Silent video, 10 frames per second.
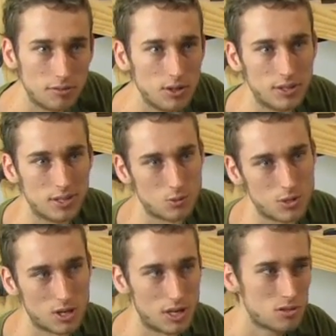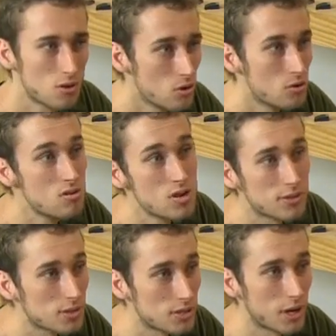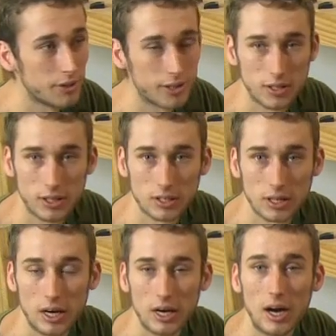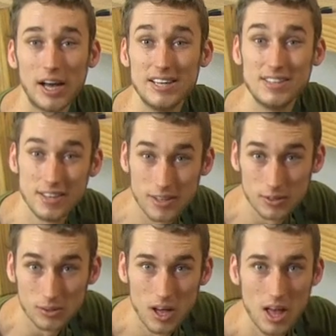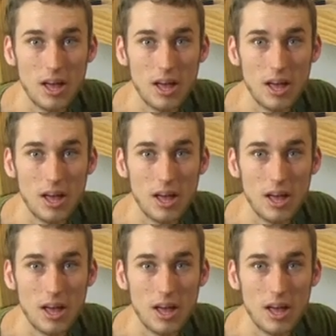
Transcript: a few things which I don't necessarily think are ideal,